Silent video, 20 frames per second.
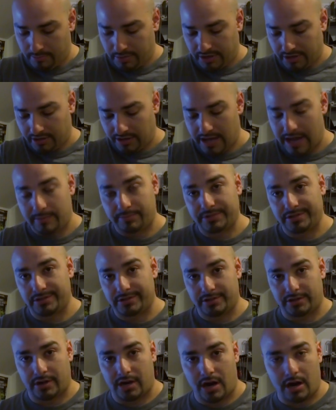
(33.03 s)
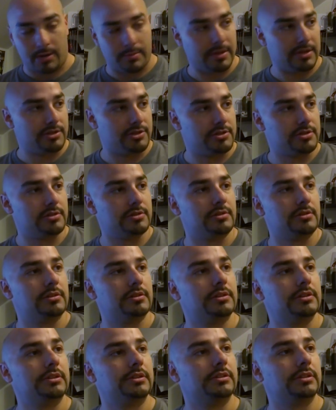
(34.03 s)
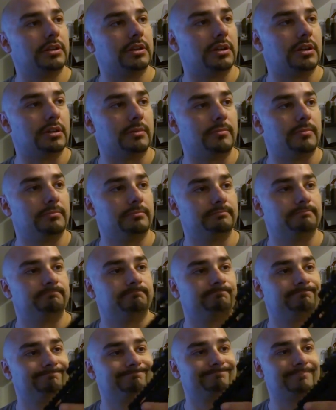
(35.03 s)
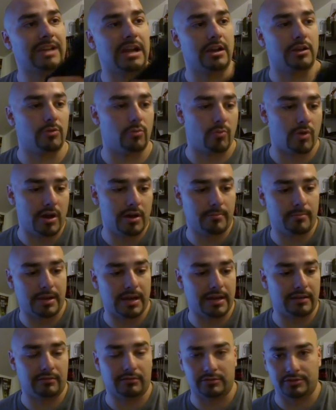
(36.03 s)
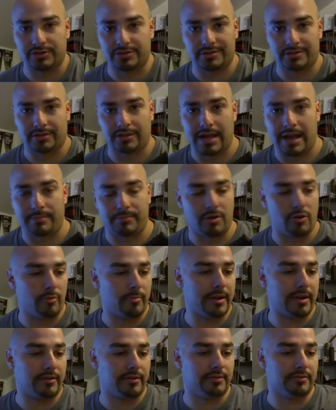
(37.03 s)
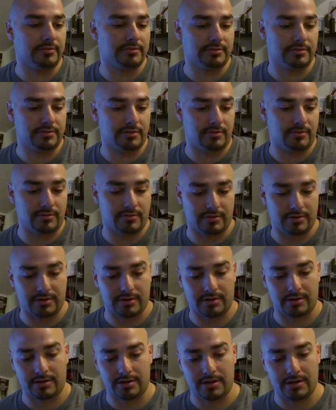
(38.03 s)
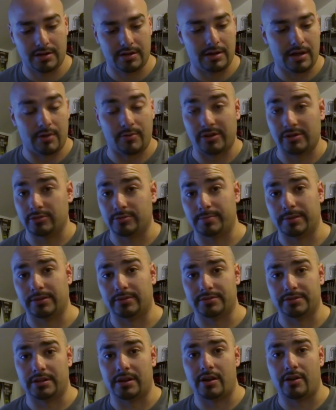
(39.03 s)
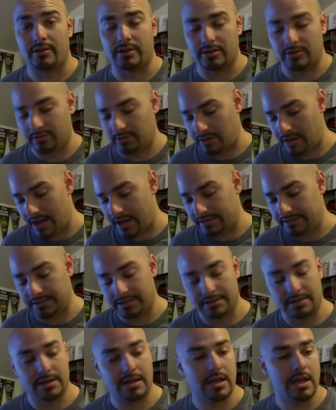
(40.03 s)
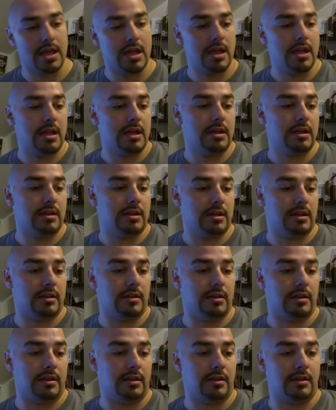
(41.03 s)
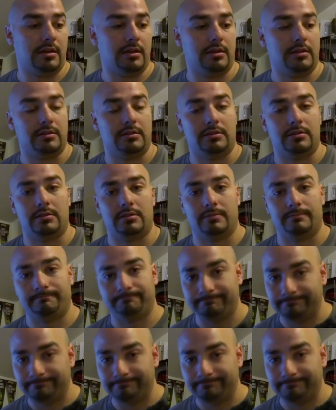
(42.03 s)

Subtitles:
Barrel options are garbage. I don't want to buy just Lapco barrels, or I want to use barrels that I already utilize. And